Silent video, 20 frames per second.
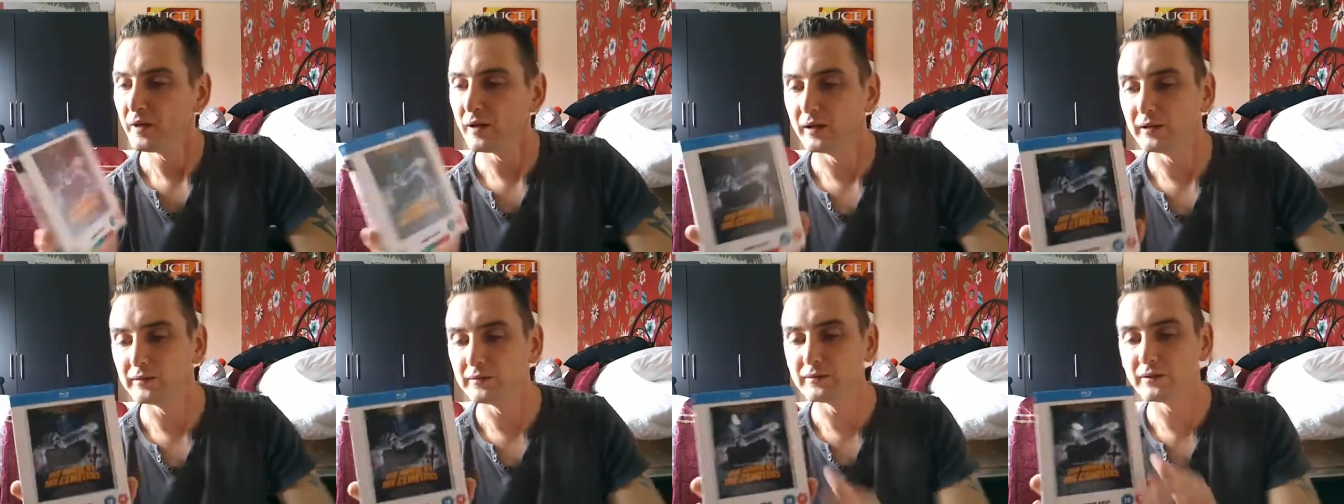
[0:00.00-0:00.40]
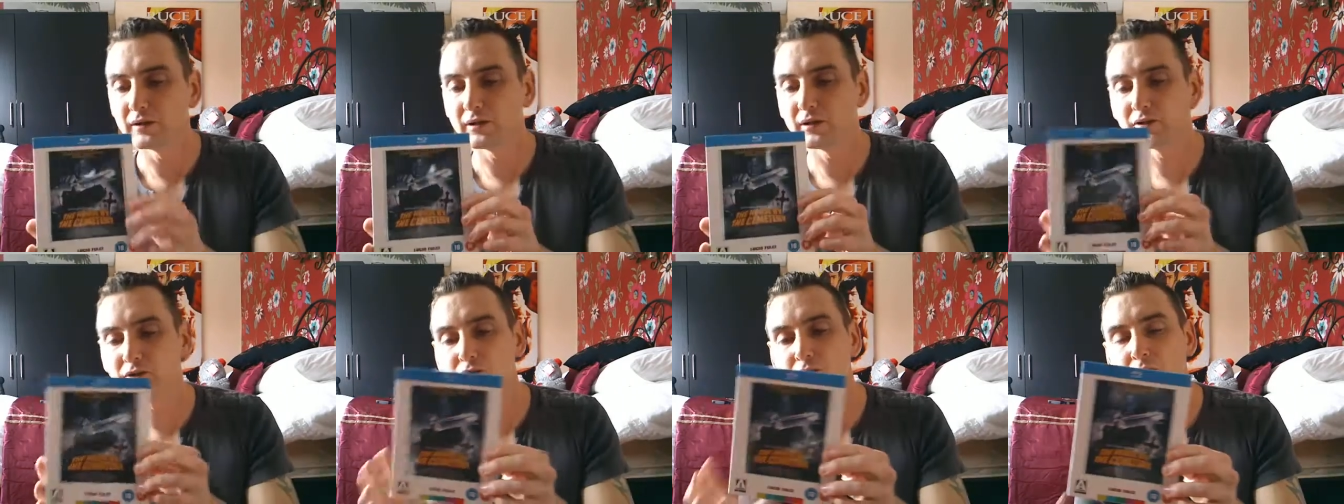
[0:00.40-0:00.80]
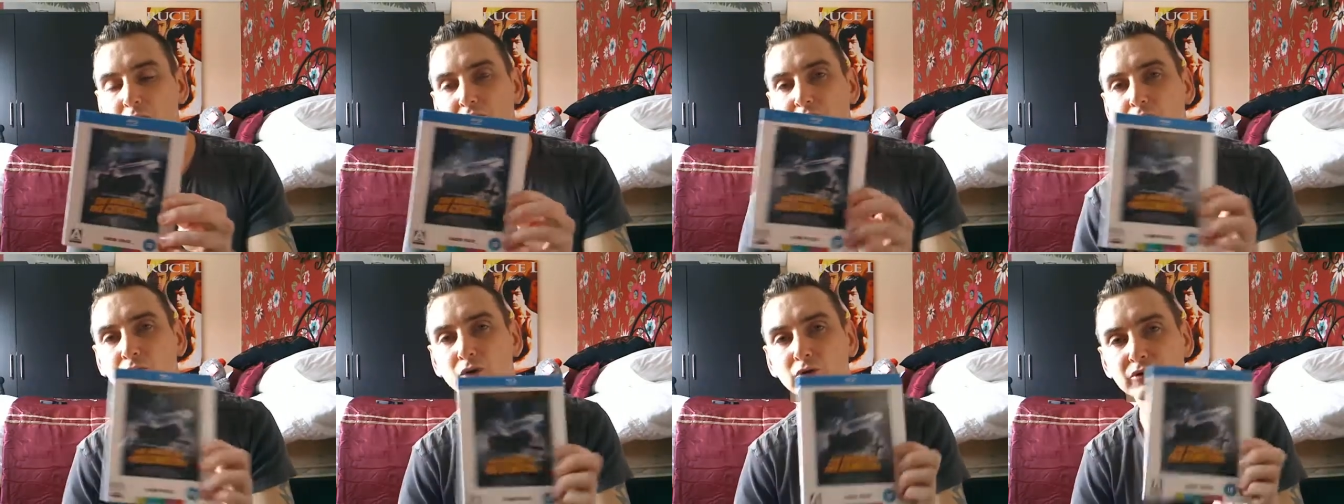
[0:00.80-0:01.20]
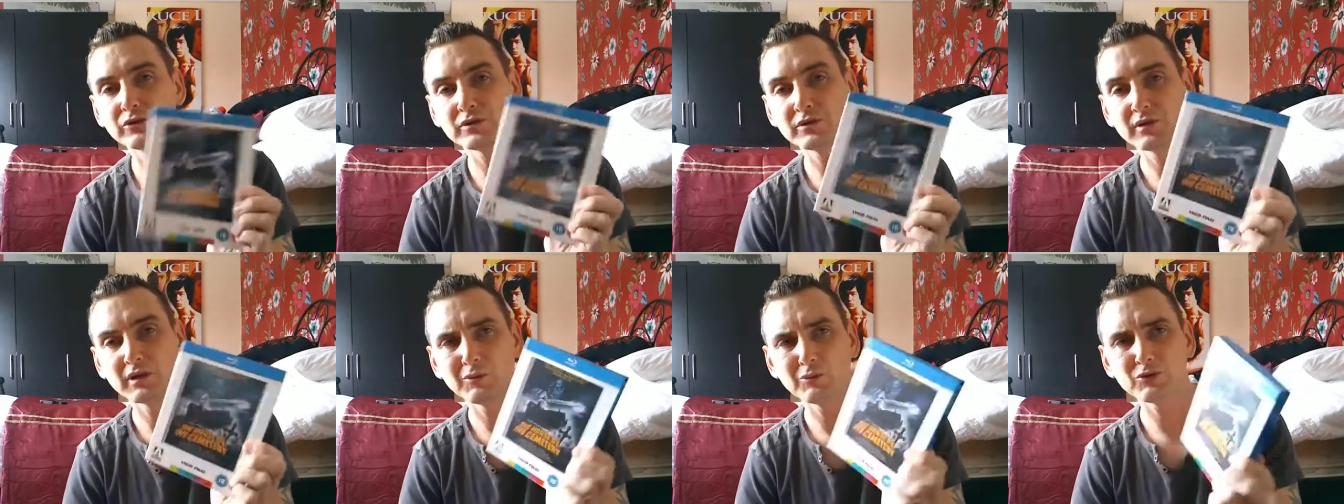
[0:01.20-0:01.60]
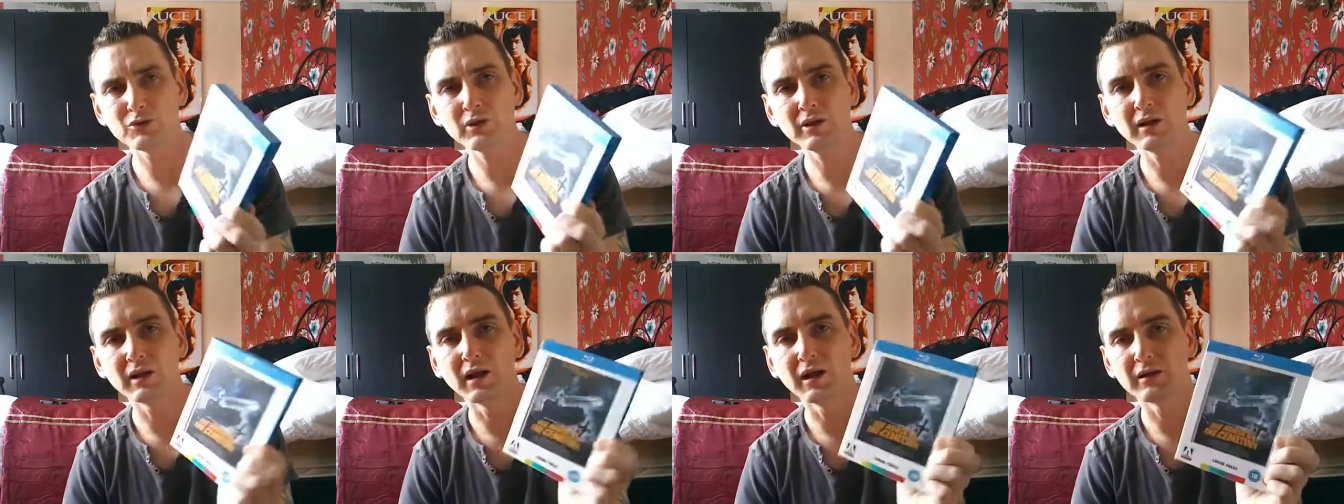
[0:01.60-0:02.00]
and uh, so I thought it was
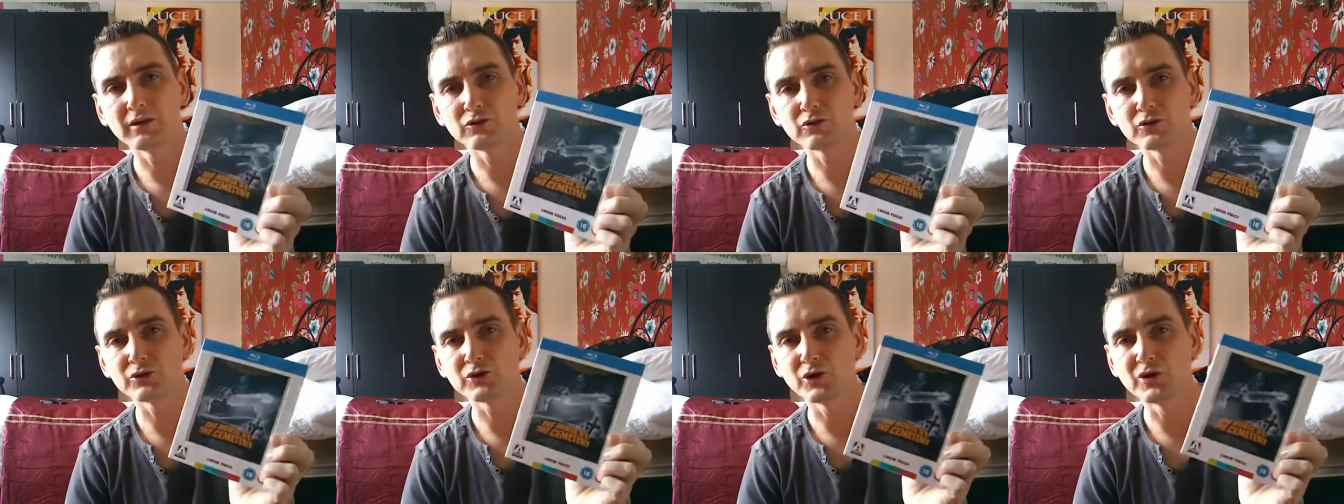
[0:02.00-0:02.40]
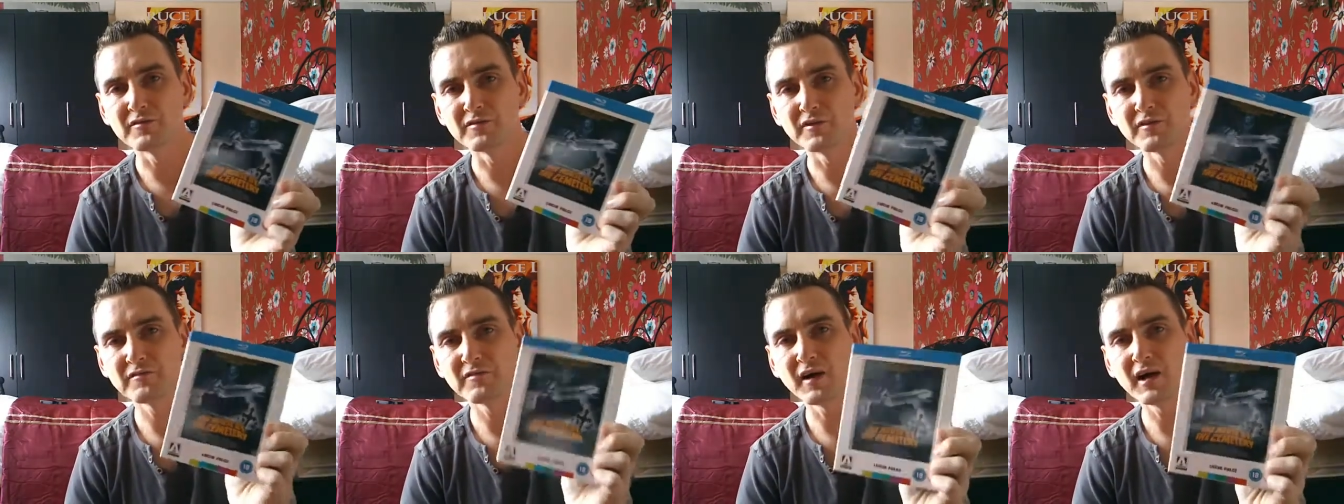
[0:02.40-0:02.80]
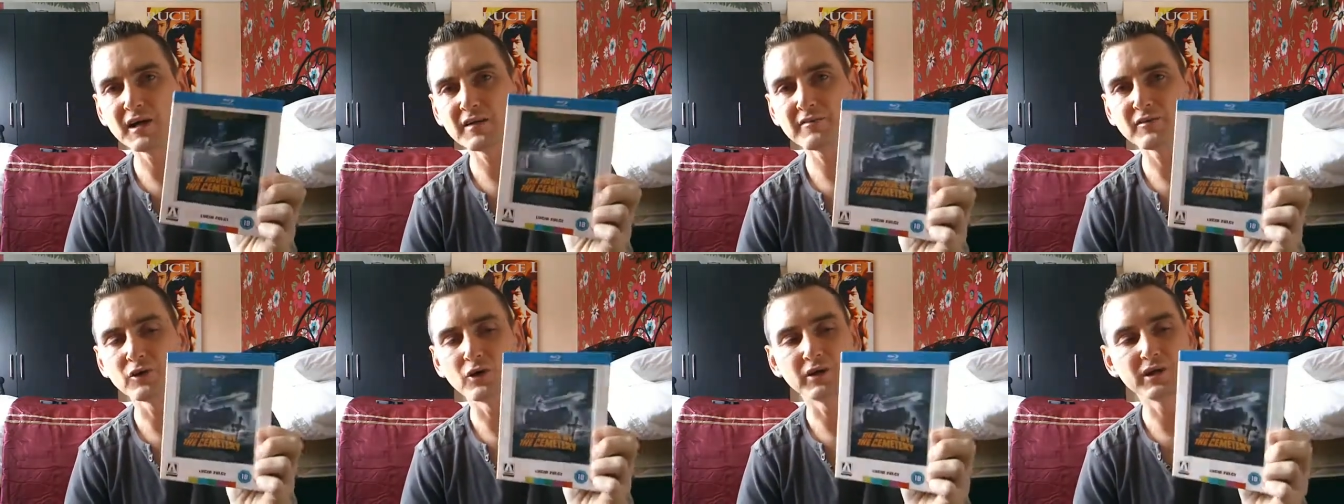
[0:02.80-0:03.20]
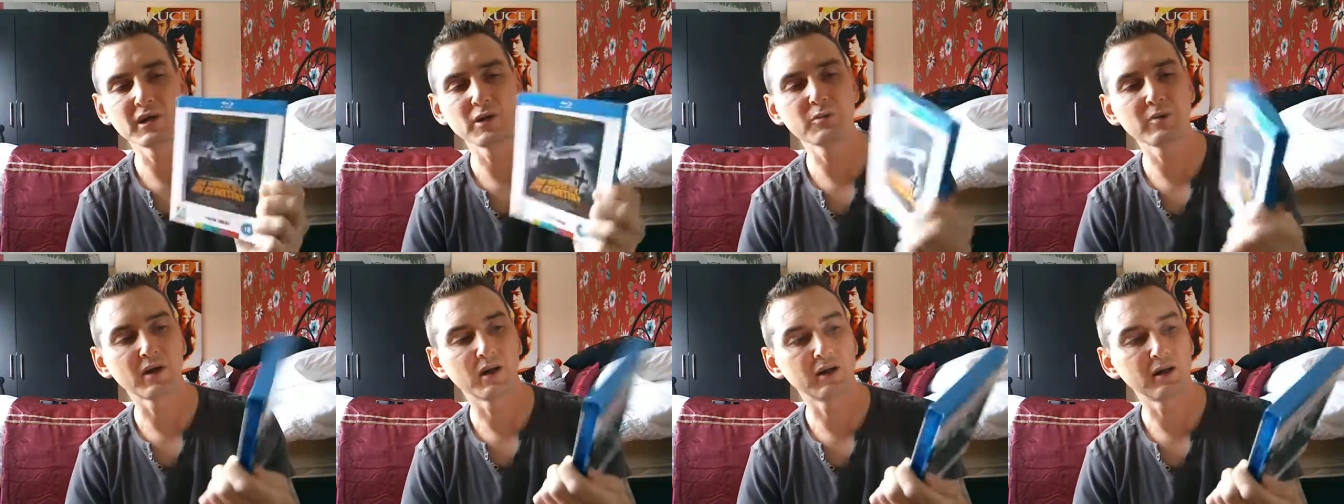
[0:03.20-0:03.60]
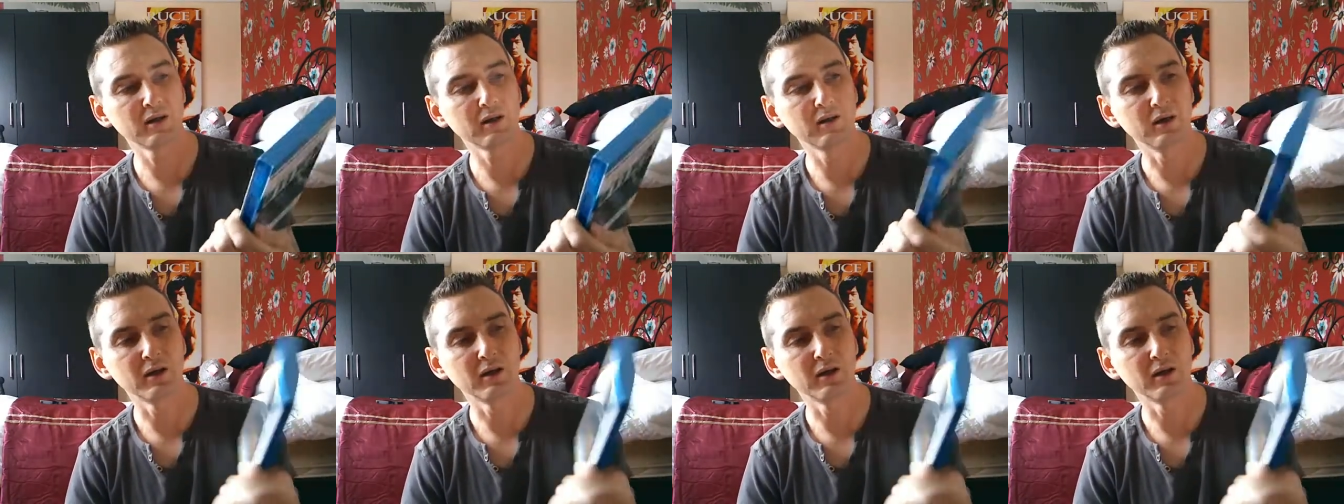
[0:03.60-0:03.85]
only like just over a fiver on eBay.